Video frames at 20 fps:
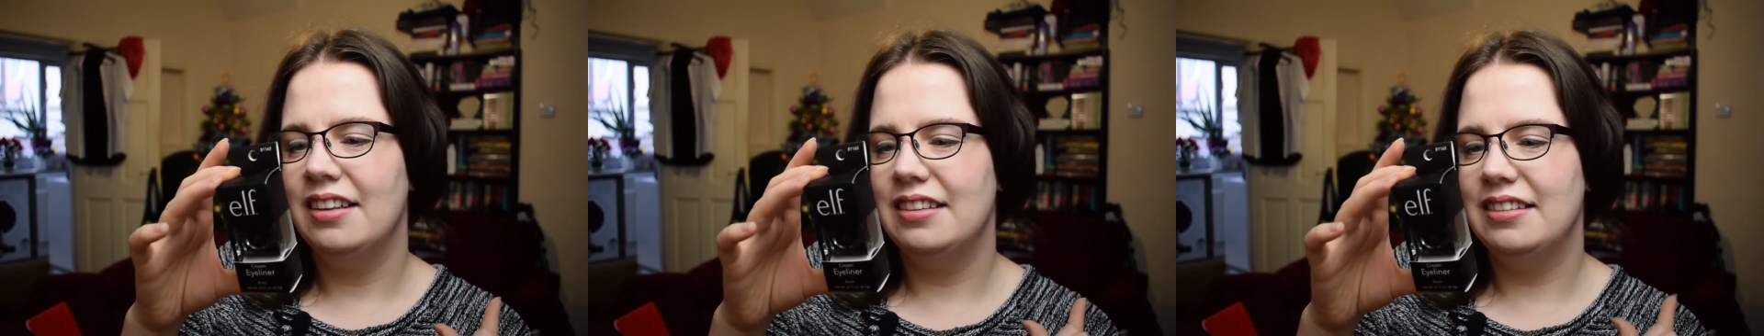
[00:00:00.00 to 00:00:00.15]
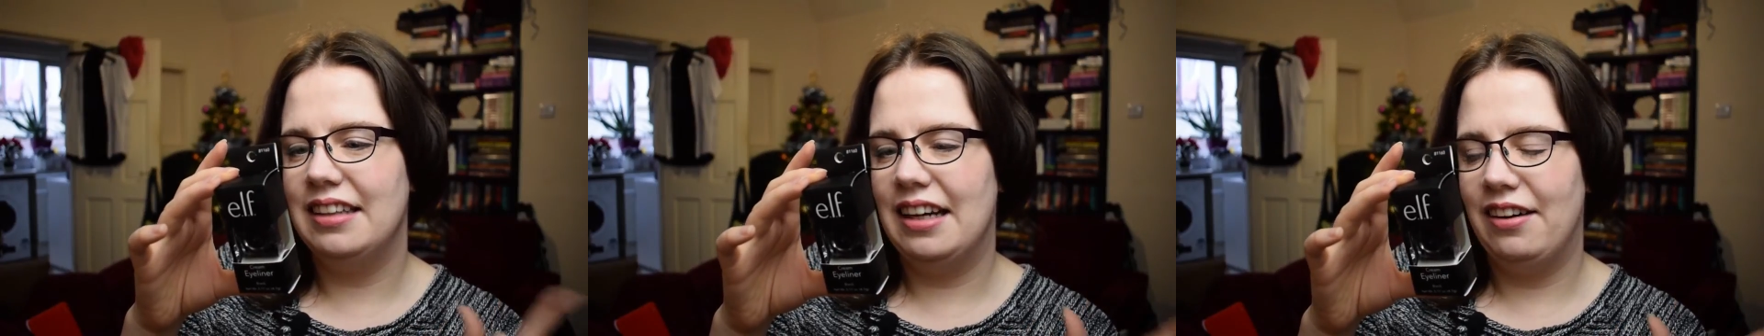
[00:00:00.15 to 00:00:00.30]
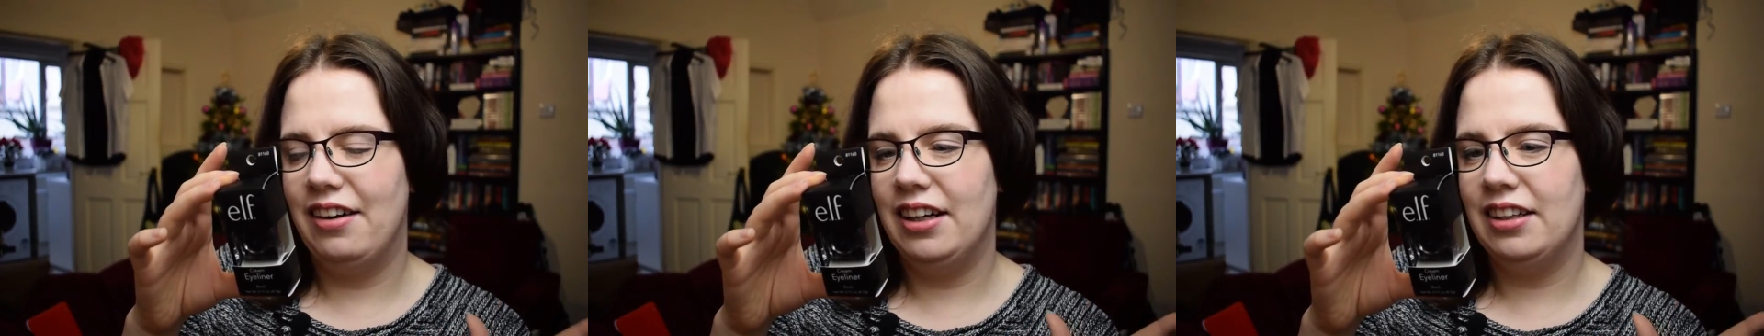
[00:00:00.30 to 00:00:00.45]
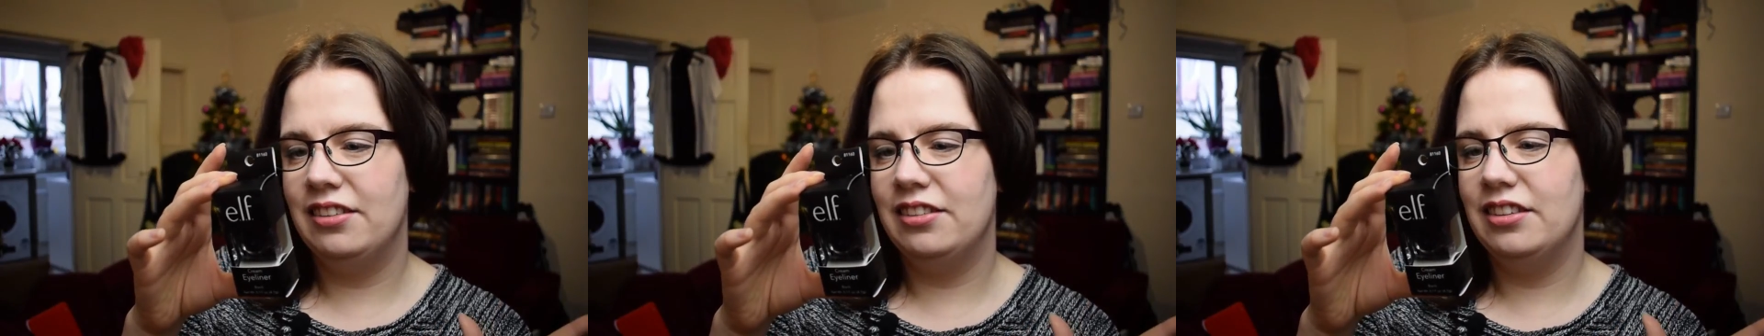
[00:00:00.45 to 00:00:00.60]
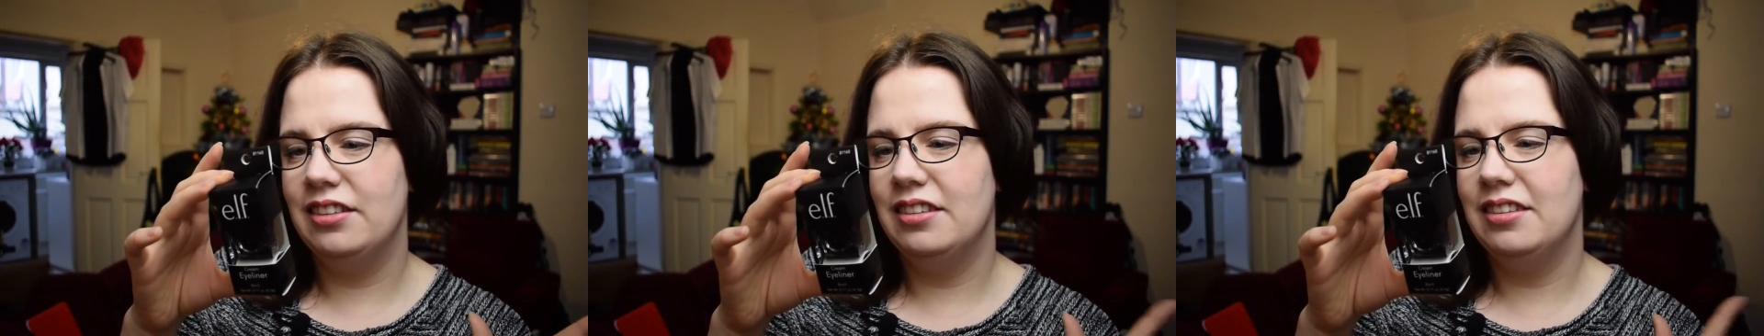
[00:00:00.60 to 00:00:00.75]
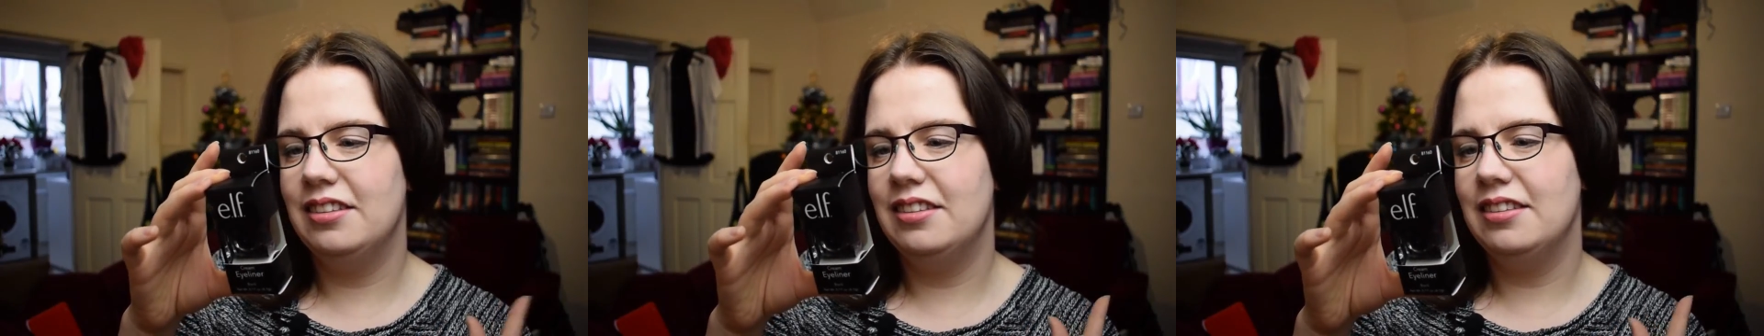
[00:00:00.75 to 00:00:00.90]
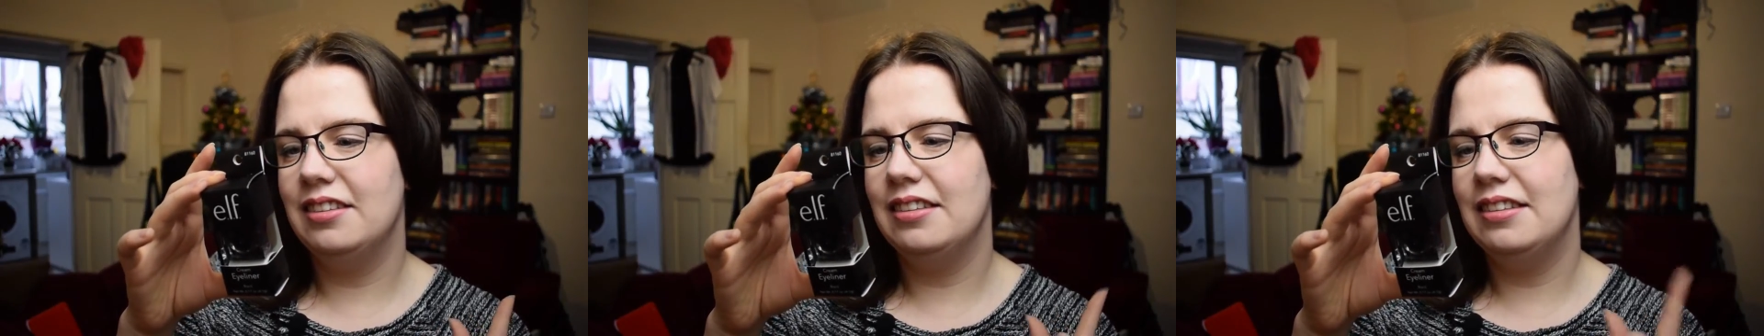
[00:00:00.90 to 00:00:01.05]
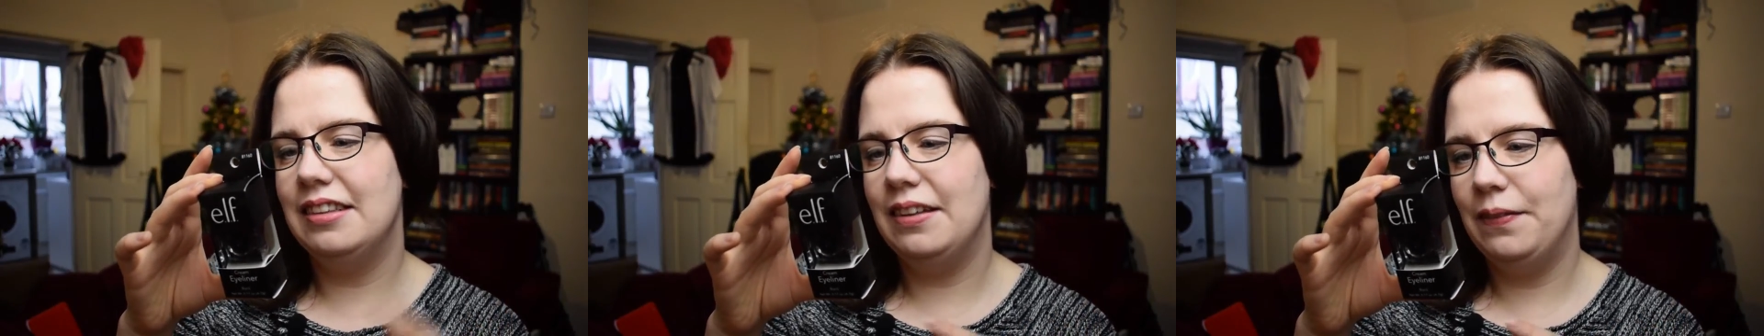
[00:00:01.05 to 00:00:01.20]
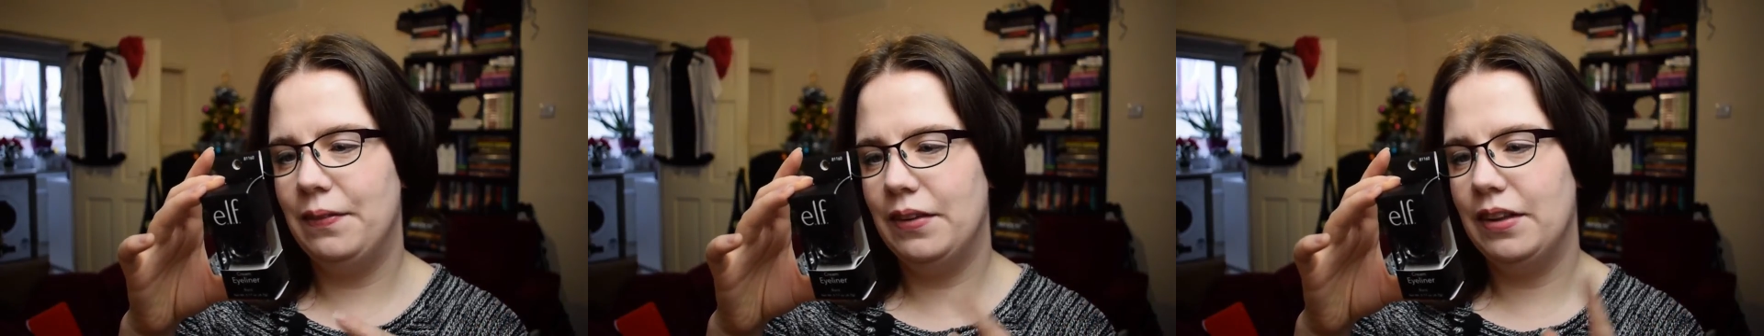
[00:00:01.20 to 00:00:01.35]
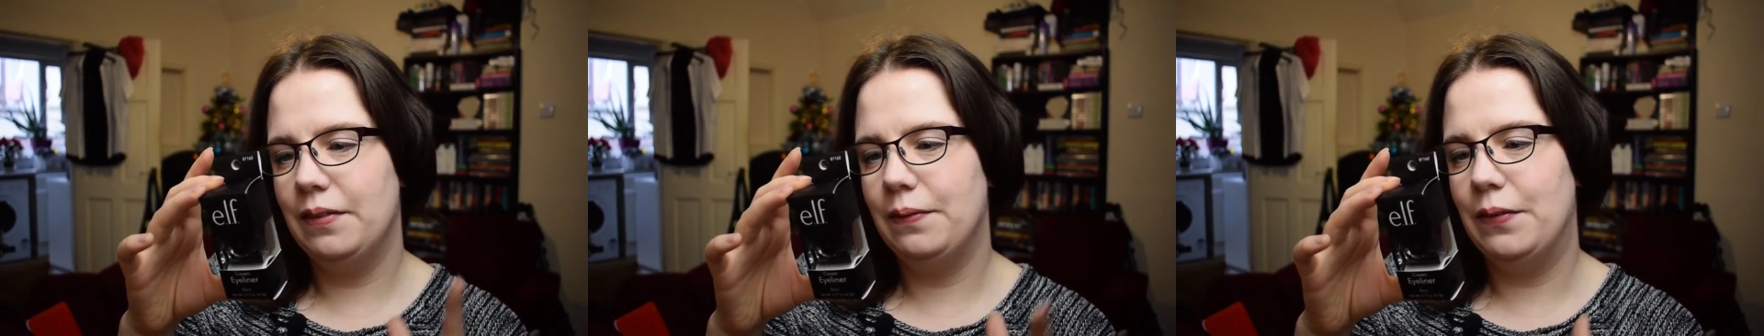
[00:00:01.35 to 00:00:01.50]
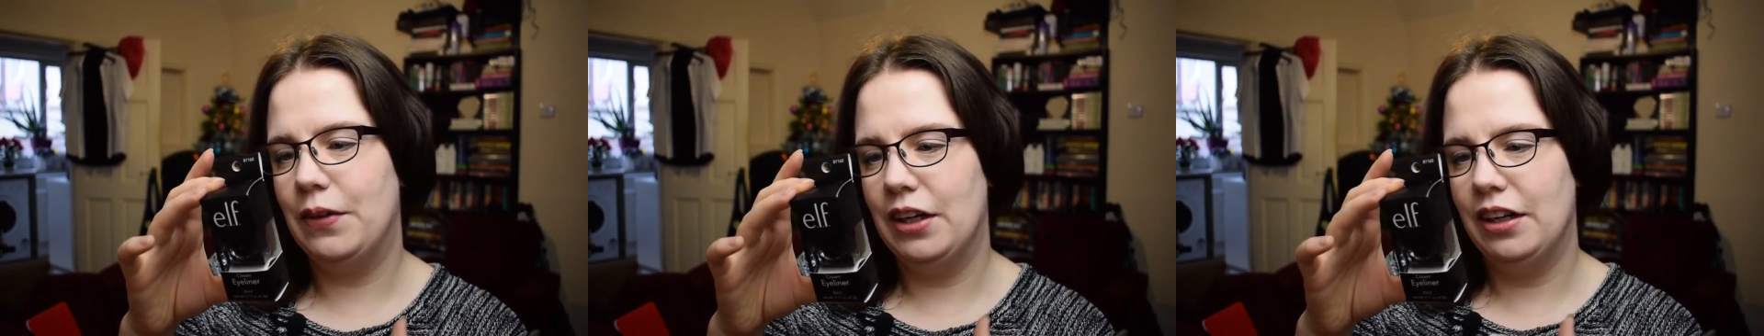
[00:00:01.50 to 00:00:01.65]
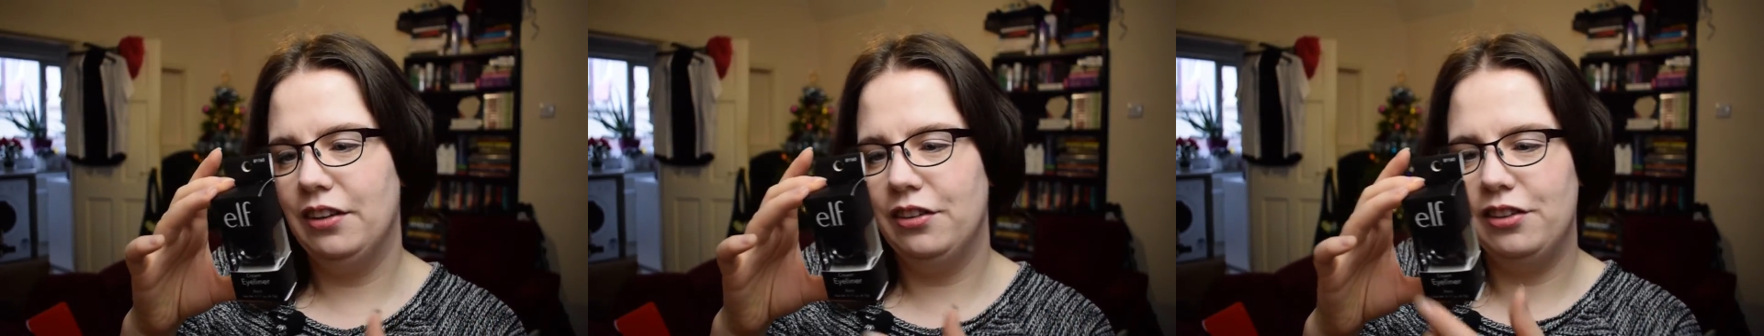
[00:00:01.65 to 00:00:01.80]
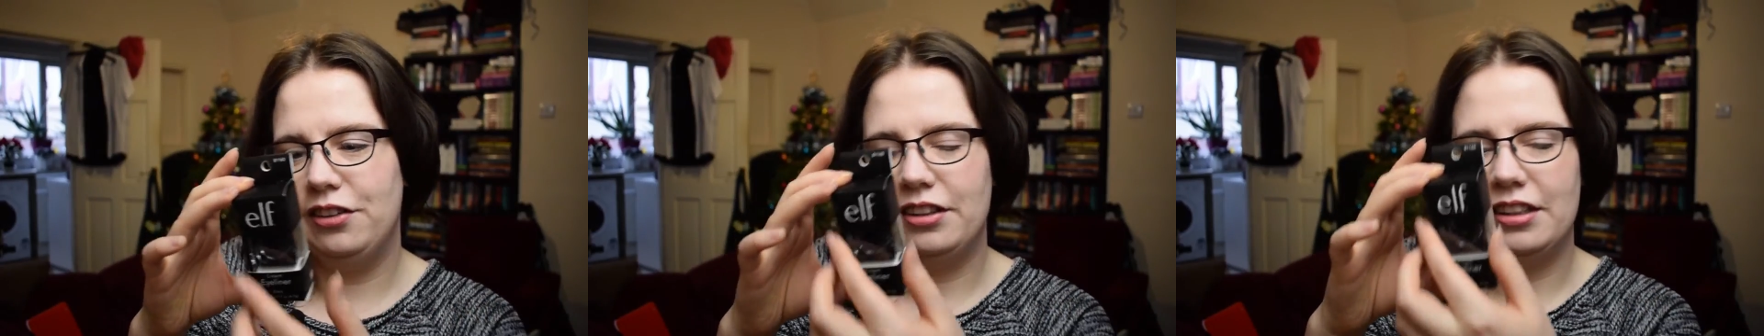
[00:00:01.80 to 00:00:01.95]
Directions, dip the
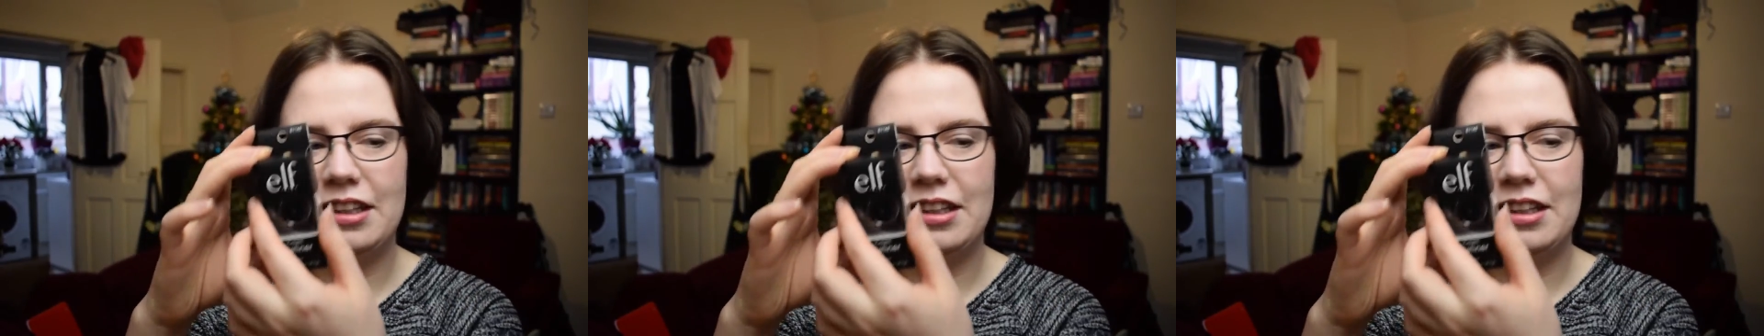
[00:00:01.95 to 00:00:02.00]
brush,